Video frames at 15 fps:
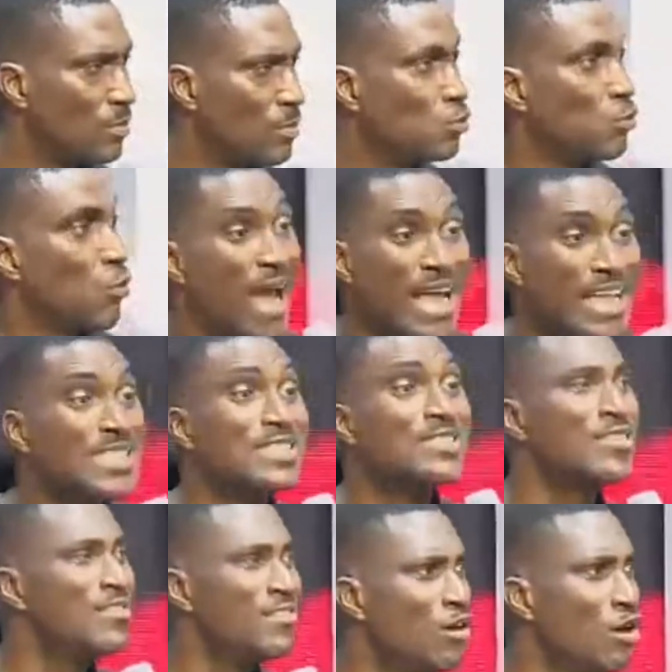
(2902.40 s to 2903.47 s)
You are in
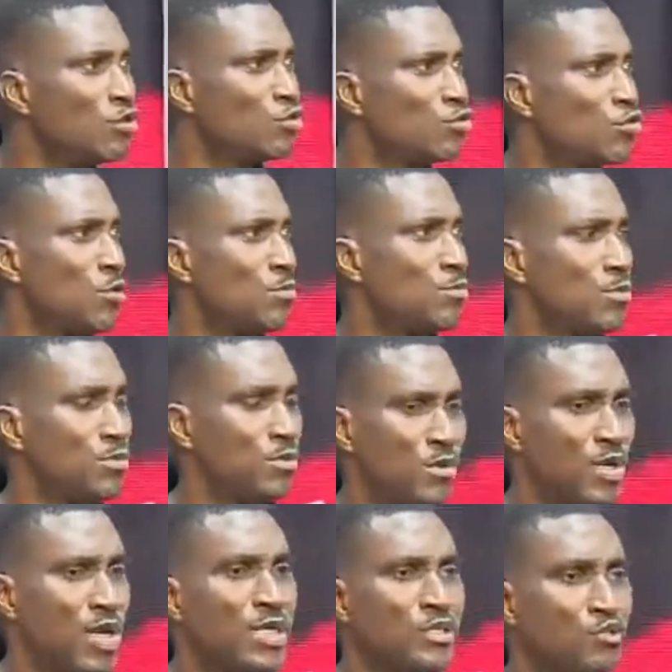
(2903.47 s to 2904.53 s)
serious trouble.
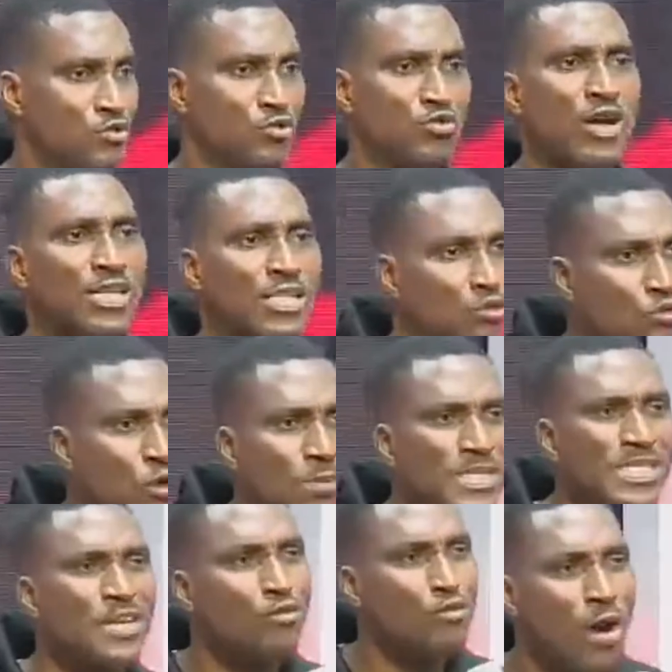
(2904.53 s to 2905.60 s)
There is
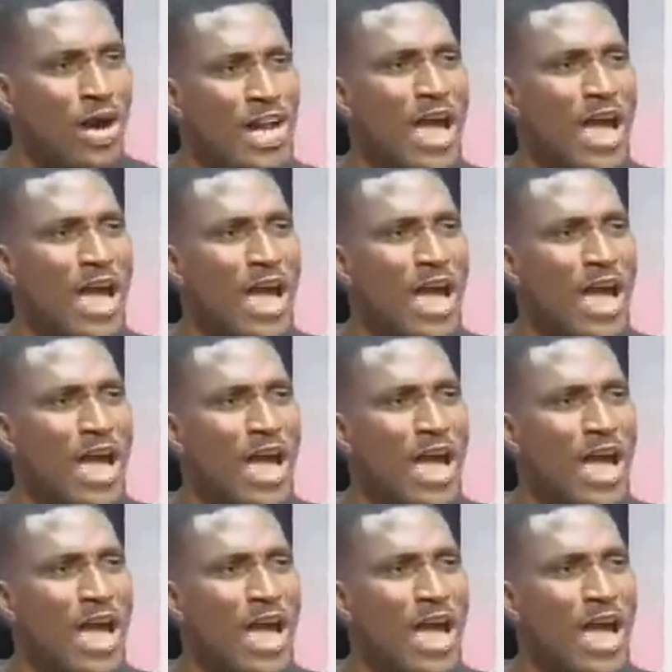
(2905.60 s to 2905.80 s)
something wrong